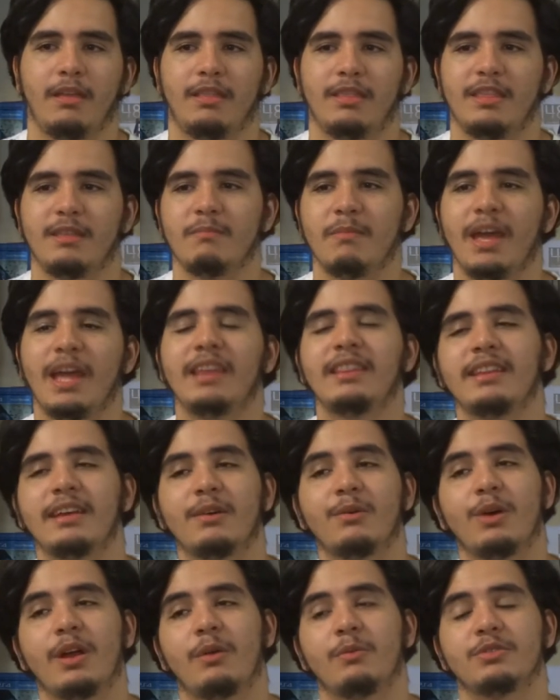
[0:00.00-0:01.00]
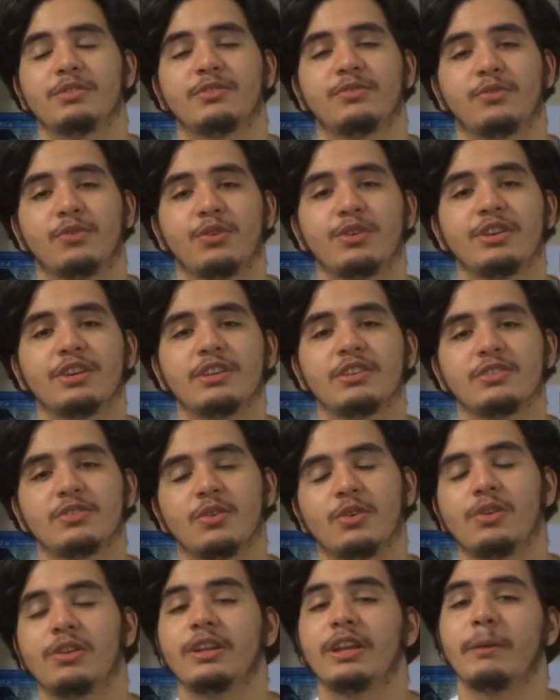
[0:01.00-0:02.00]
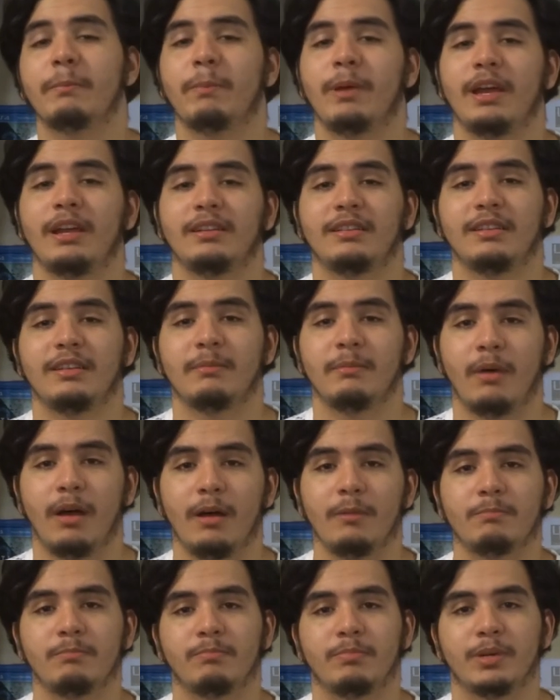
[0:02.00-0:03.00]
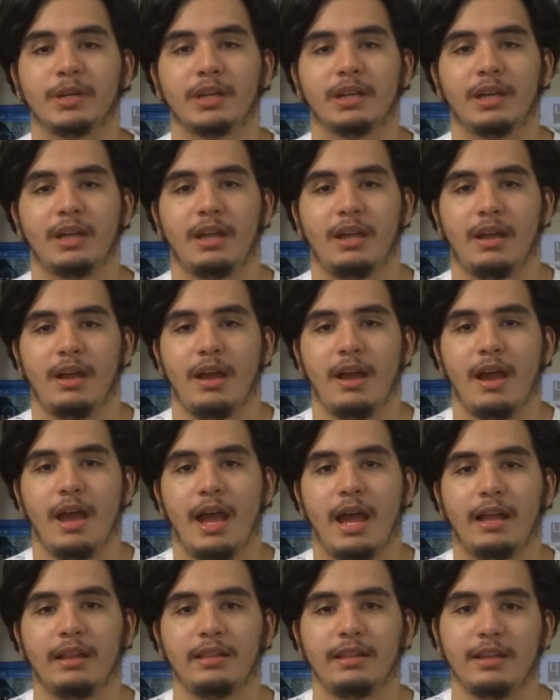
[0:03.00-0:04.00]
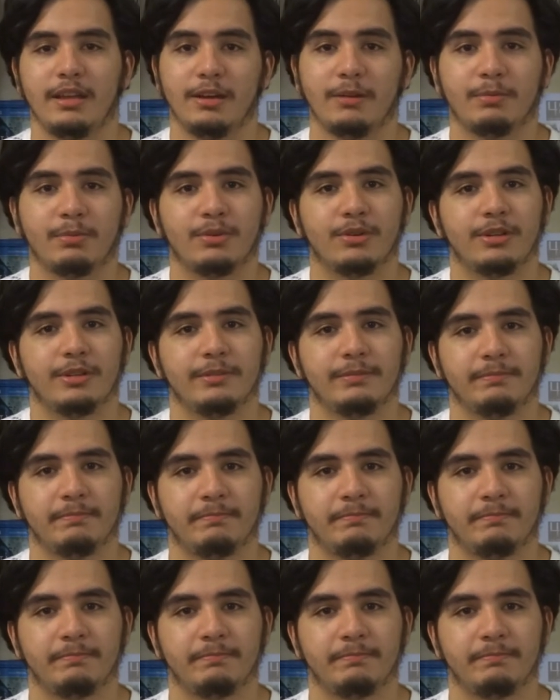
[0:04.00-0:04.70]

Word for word: the man that when I was four years old, I picked him up at the airport.